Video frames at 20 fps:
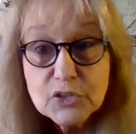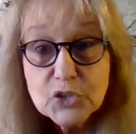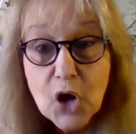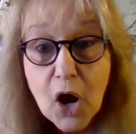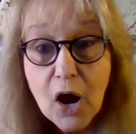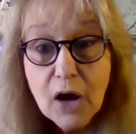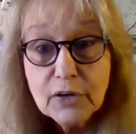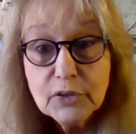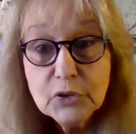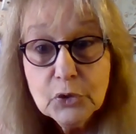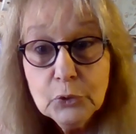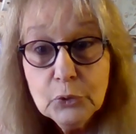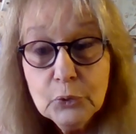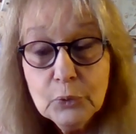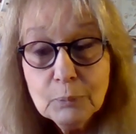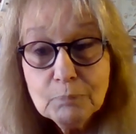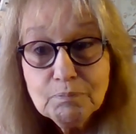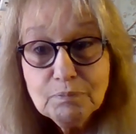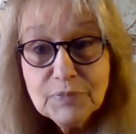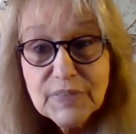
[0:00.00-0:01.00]
talk to
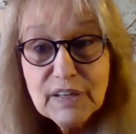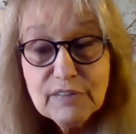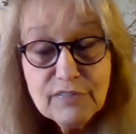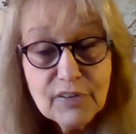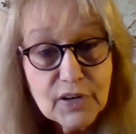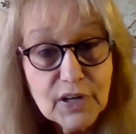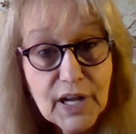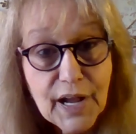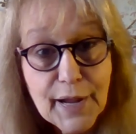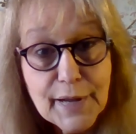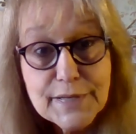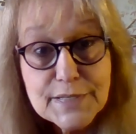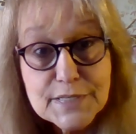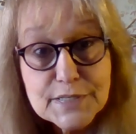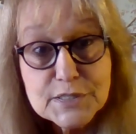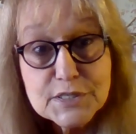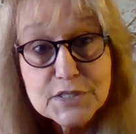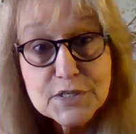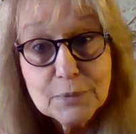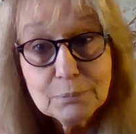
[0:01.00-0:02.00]
for
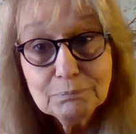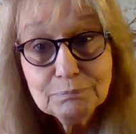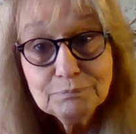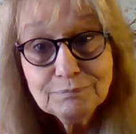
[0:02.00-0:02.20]
guidance.